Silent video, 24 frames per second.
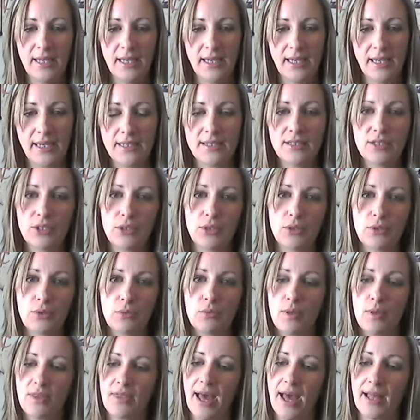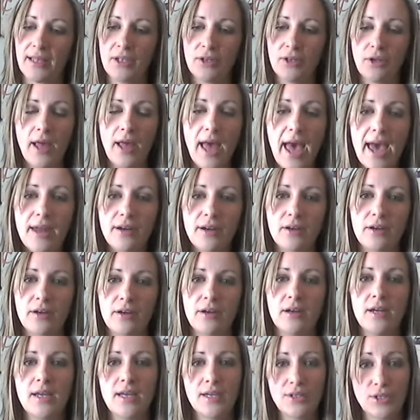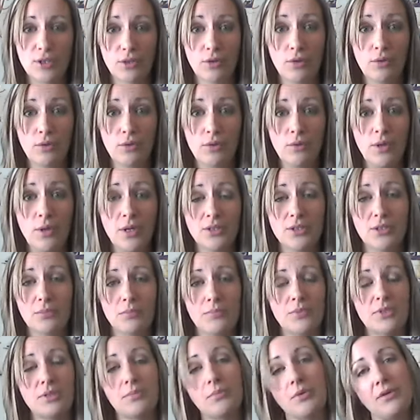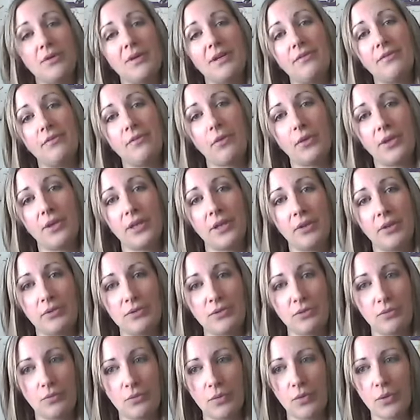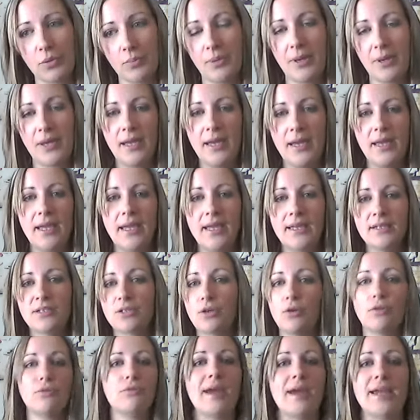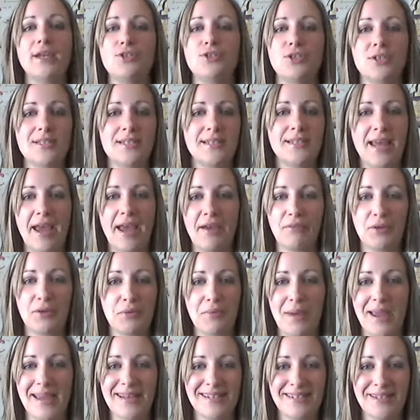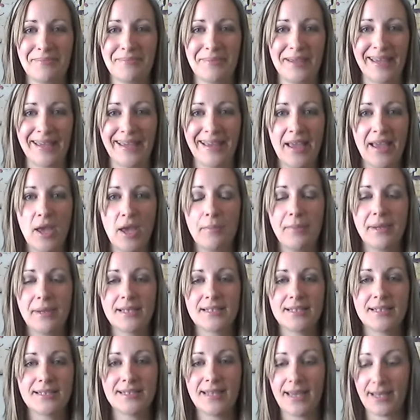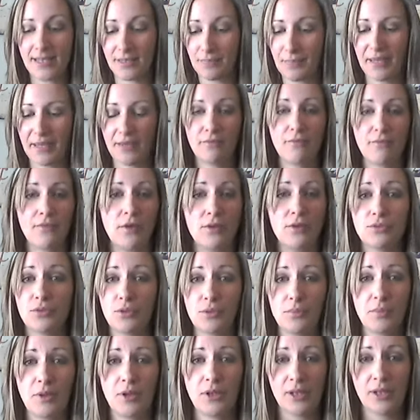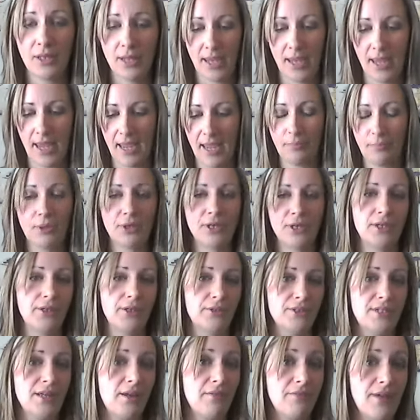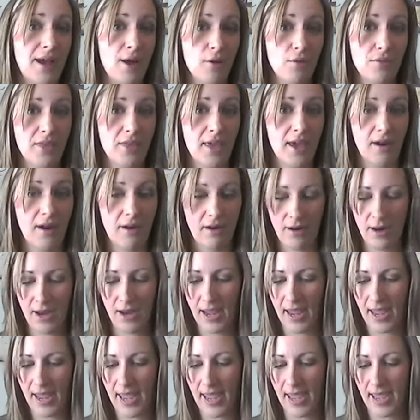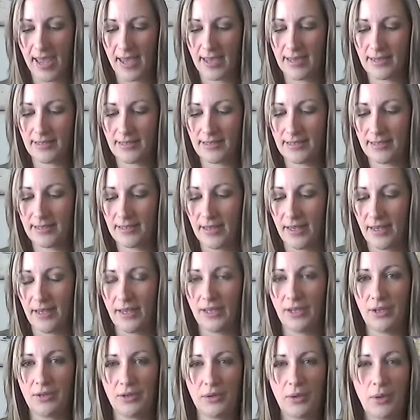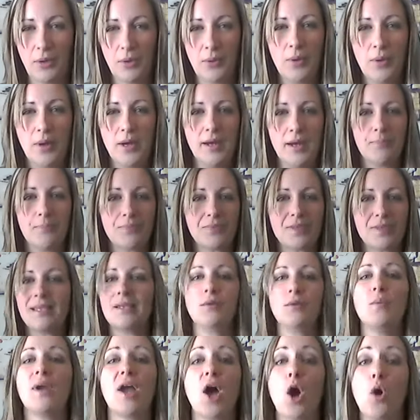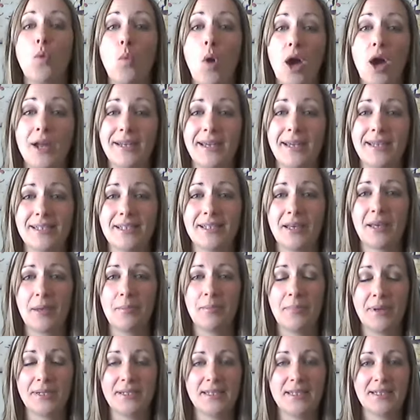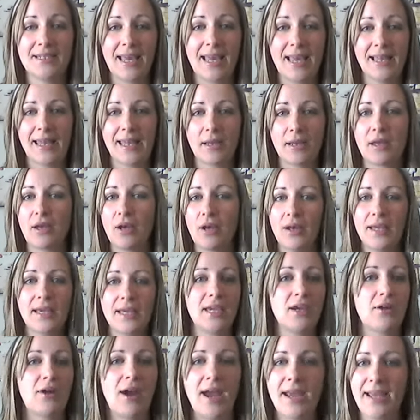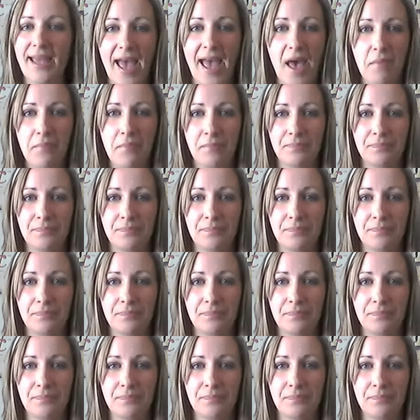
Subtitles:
into that little header to go to Marie Forleo's group is courageous in every way to me, because it takes being vulnerable and putting yourself out there. And, you know, we all want it, but to say like, here I am,